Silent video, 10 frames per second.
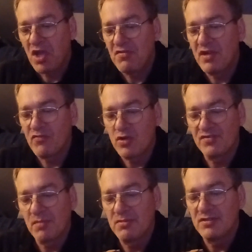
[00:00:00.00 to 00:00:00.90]
And of course,
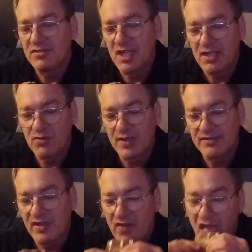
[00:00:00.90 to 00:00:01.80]
I'm going to take the
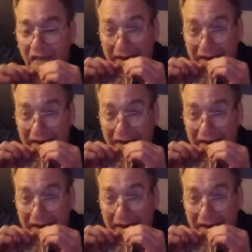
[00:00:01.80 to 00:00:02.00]
rest of it.